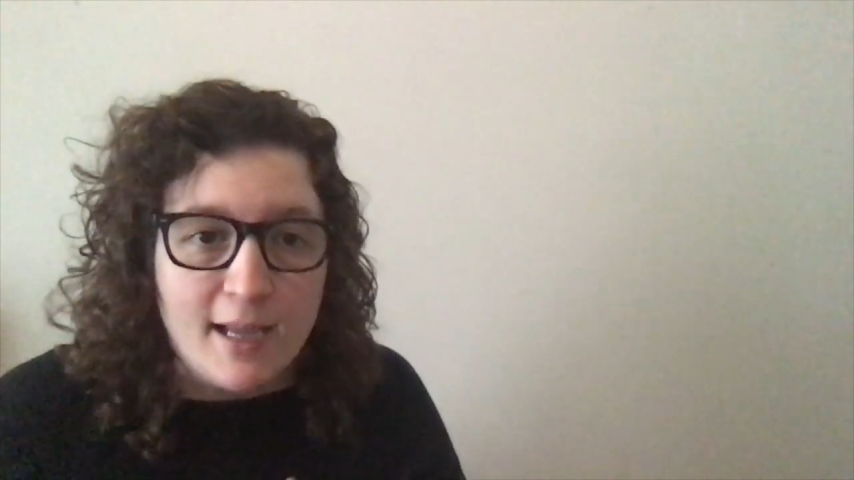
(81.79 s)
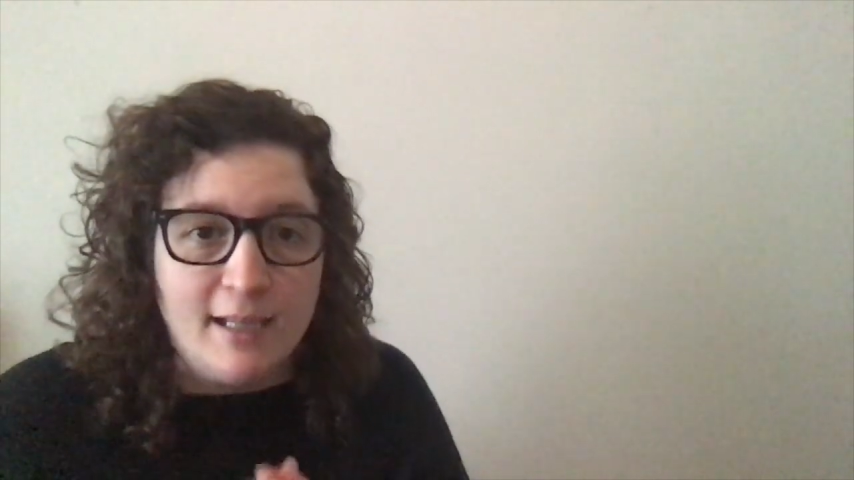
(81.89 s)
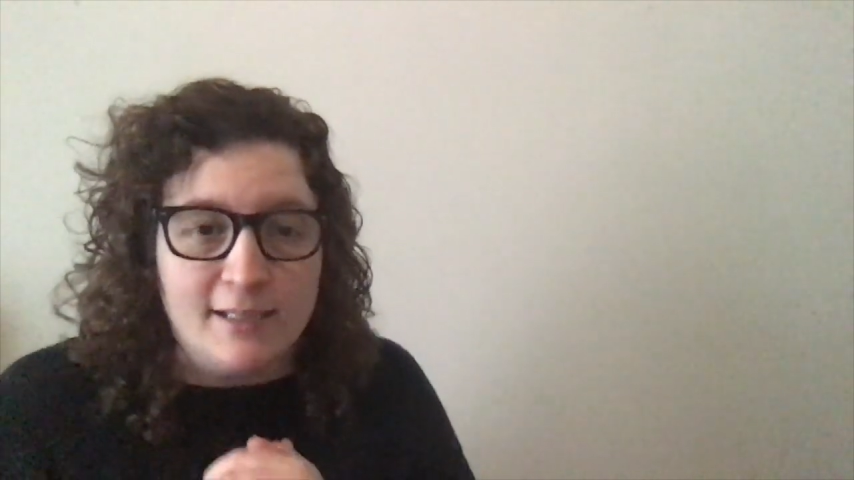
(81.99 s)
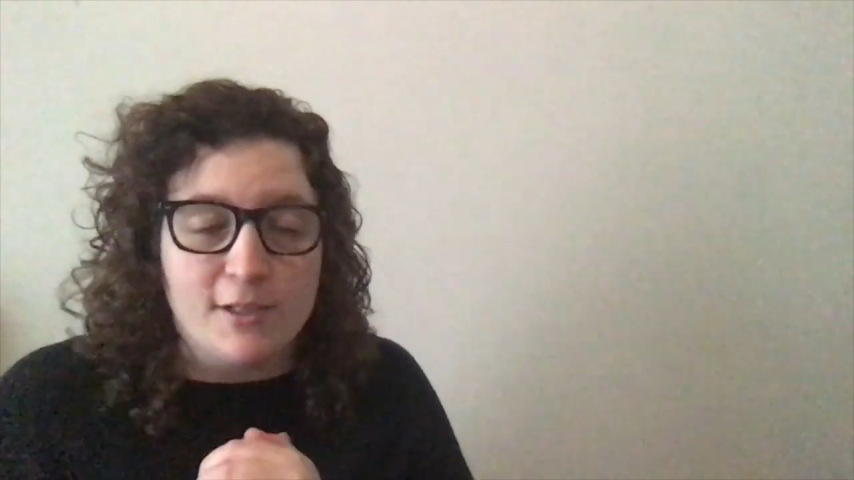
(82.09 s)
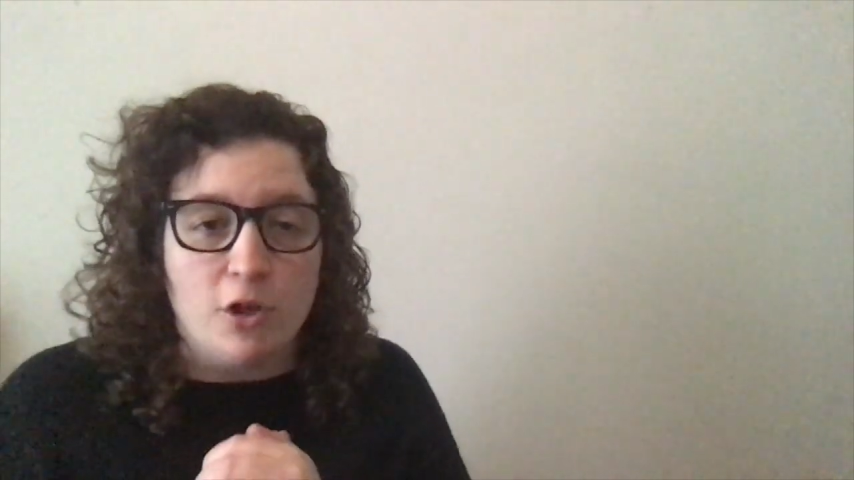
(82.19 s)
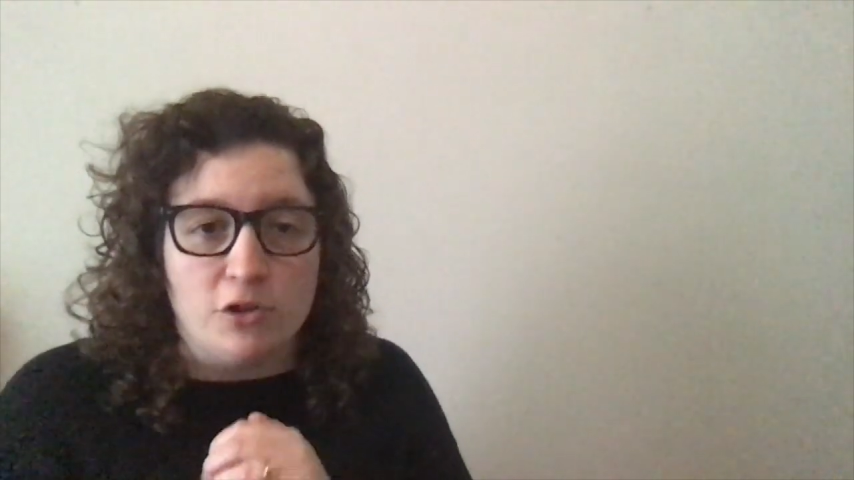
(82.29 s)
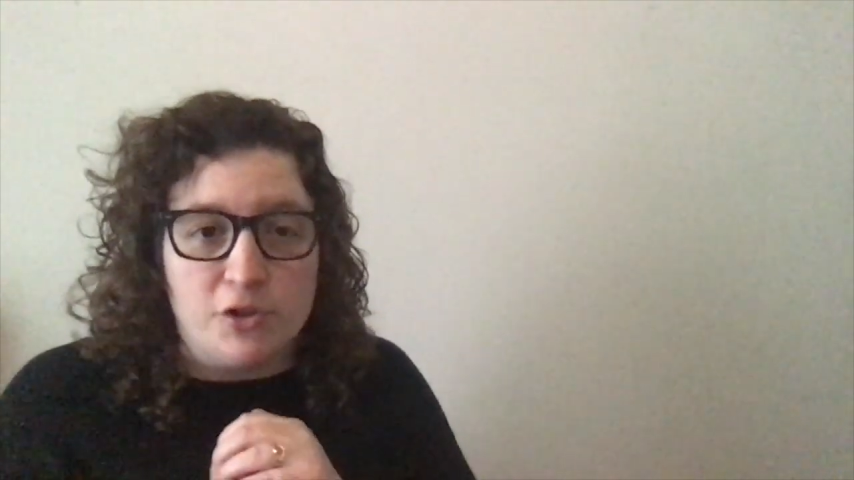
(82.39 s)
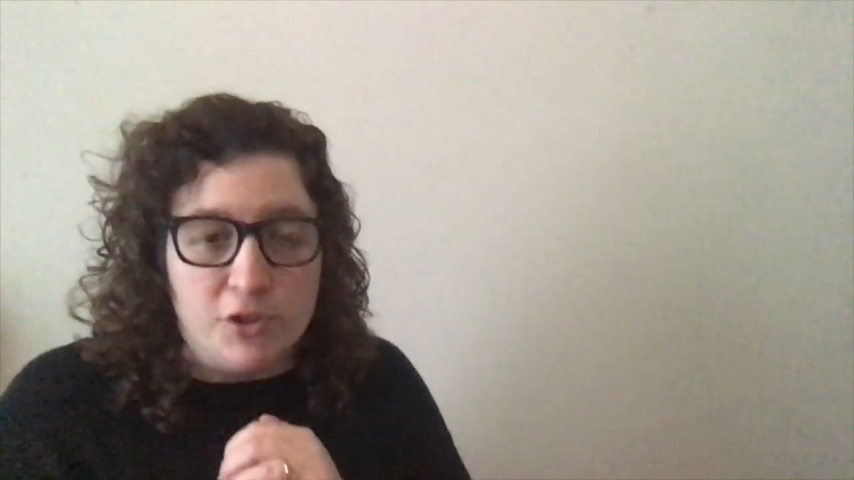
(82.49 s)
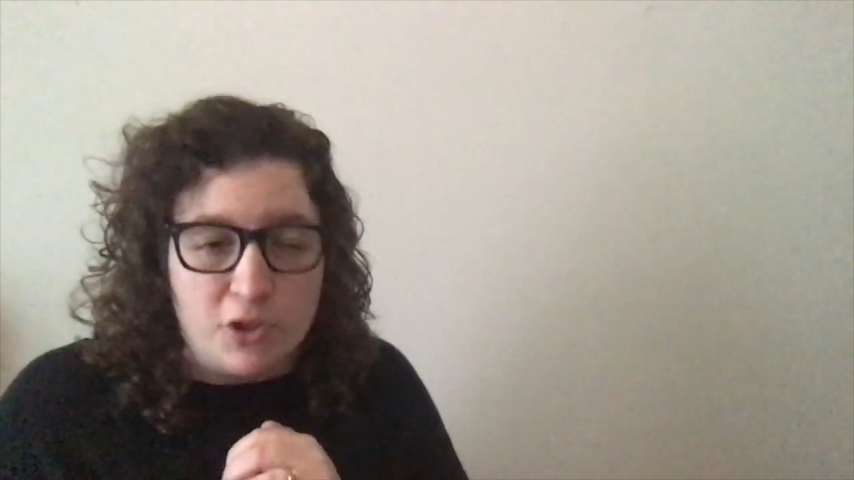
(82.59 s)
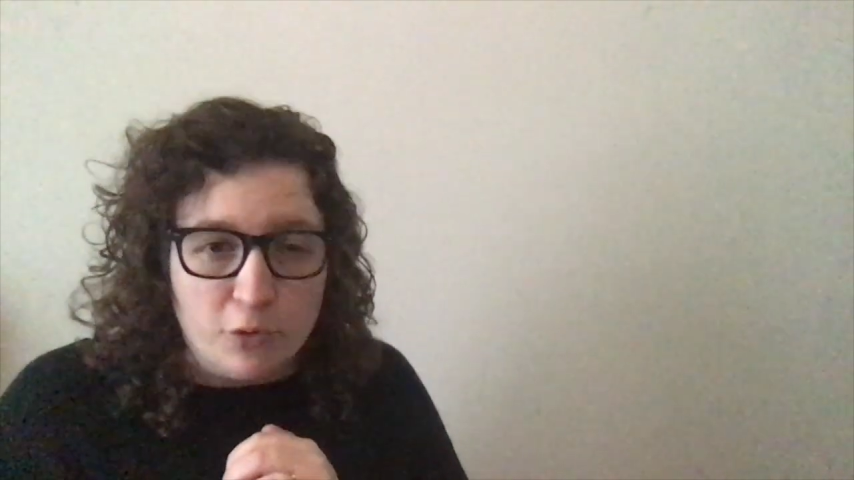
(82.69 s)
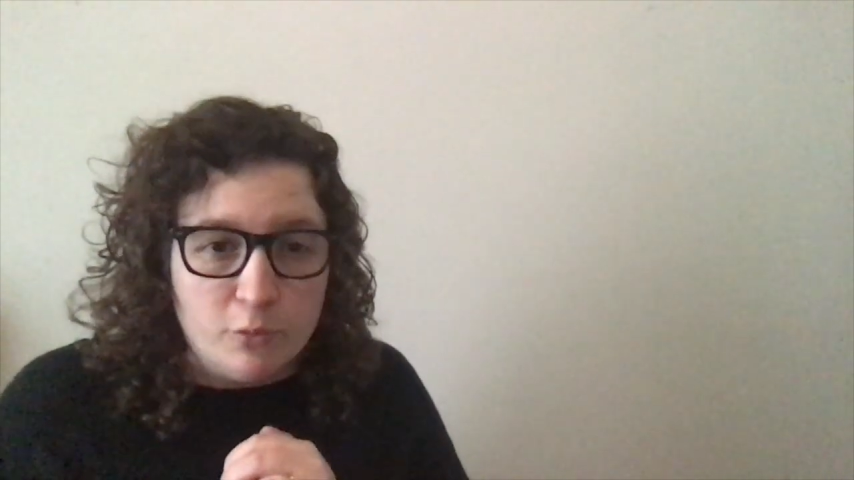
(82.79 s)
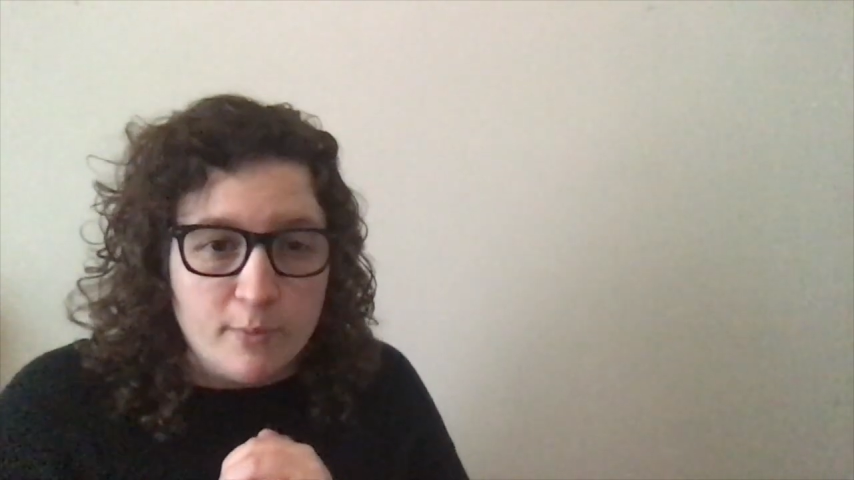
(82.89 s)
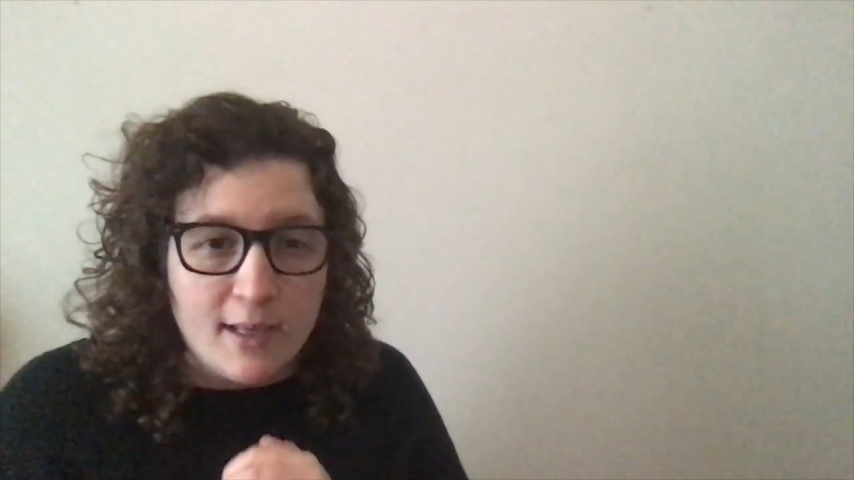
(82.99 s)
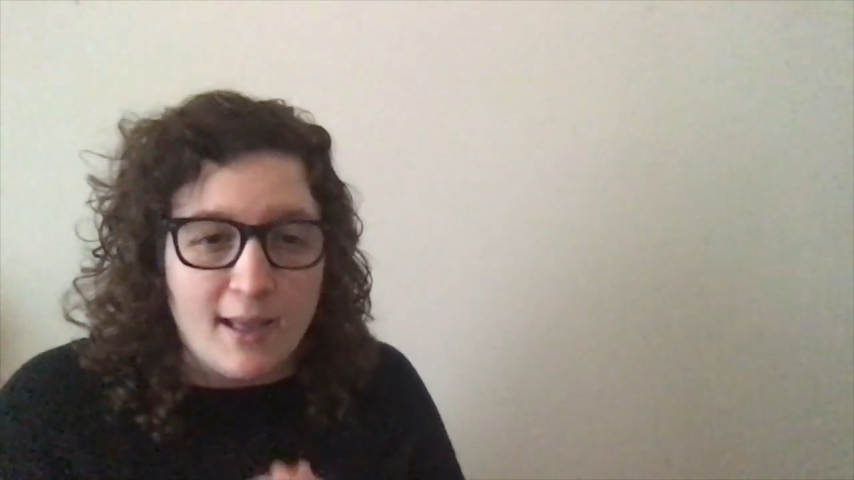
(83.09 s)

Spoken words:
It's called Zoom.